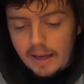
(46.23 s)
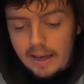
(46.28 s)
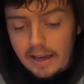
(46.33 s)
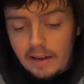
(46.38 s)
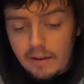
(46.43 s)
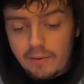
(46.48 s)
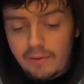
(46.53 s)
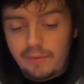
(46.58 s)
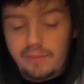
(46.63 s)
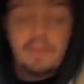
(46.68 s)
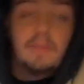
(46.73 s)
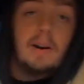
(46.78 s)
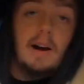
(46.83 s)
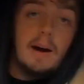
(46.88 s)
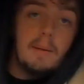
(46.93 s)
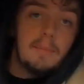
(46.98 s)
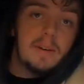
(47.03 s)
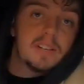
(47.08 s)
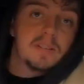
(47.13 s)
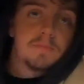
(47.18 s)
if
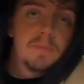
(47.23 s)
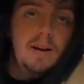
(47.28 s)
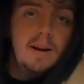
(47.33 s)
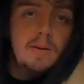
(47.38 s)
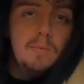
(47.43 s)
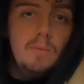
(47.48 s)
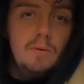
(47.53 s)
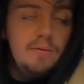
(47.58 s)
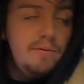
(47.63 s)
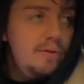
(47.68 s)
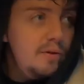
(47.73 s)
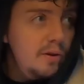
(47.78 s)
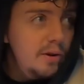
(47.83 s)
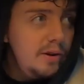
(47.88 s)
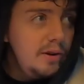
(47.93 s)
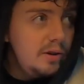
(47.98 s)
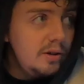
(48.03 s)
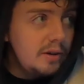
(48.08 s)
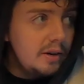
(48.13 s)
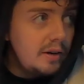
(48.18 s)
I missed my
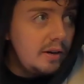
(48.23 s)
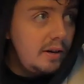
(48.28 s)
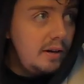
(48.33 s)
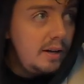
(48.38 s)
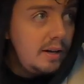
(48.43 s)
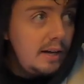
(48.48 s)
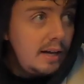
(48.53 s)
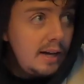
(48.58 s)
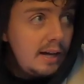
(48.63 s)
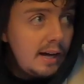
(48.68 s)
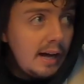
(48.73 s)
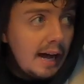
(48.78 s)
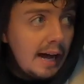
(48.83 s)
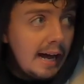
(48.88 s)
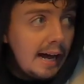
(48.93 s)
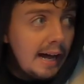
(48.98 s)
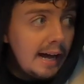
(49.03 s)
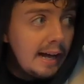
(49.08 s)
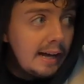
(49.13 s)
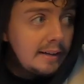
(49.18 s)
M140 or not.
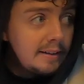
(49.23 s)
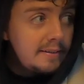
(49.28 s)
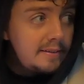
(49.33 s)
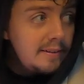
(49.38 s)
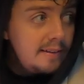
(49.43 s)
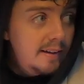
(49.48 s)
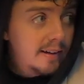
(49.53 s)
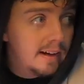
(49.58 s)
And